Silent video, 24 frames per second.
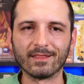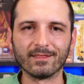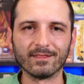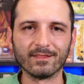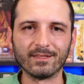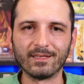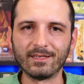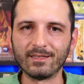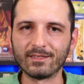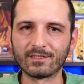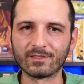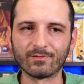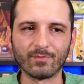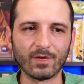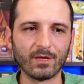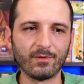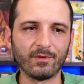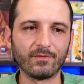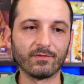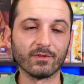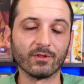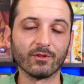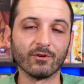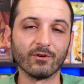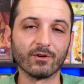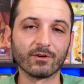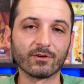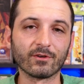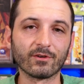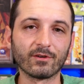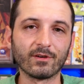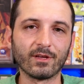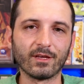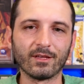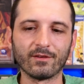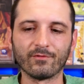at least, maybe even
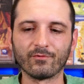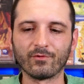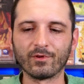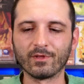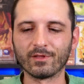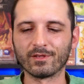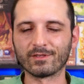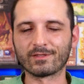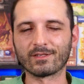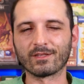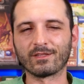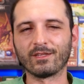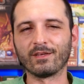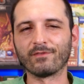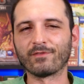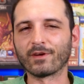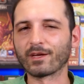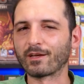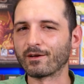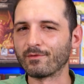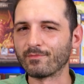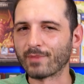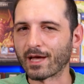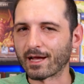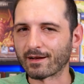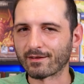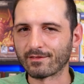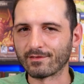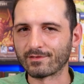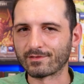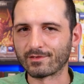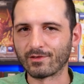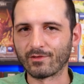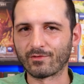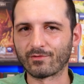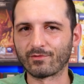longer. And realistically, if I come back to
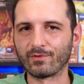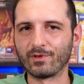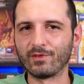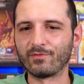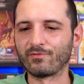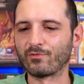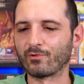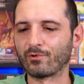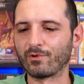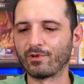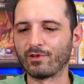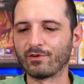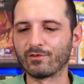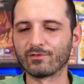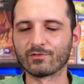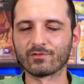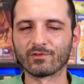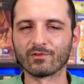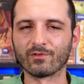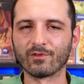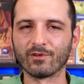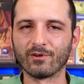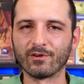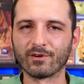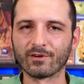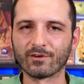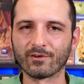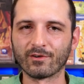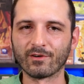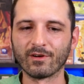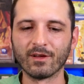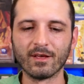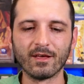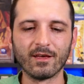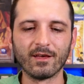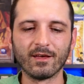this in three, four years or
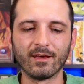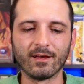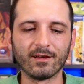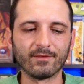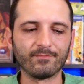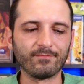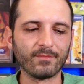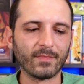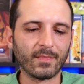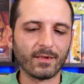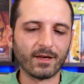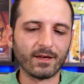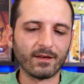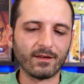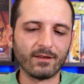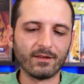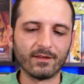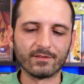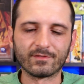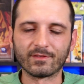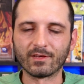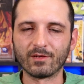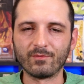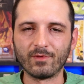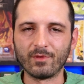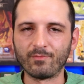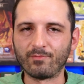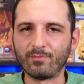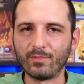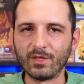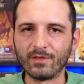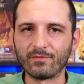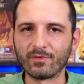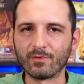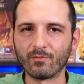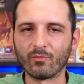longer, it's going to
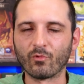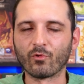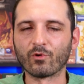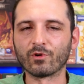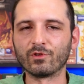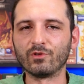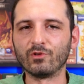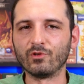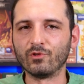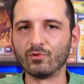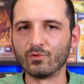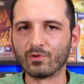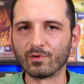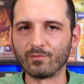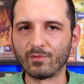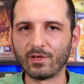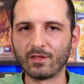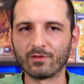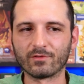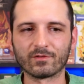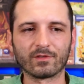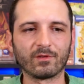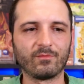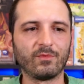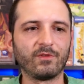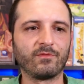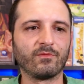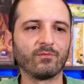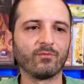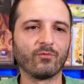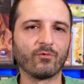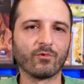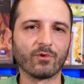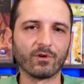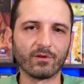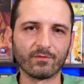be even more new to me. There's going to be
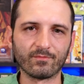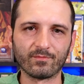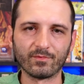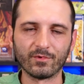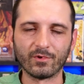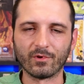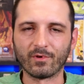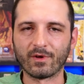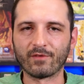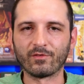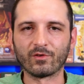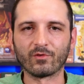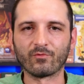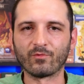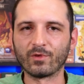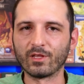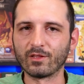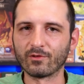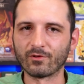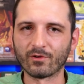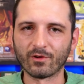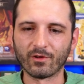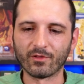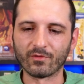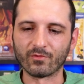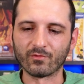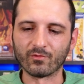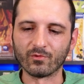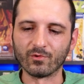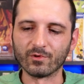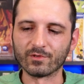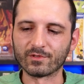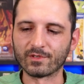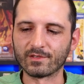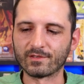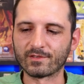even more, you know, having to relearn all the
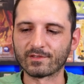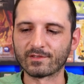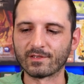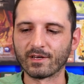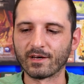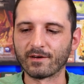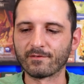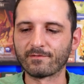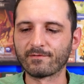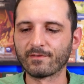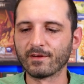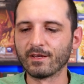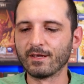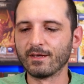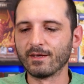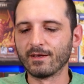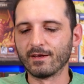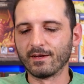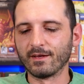rules and stuff.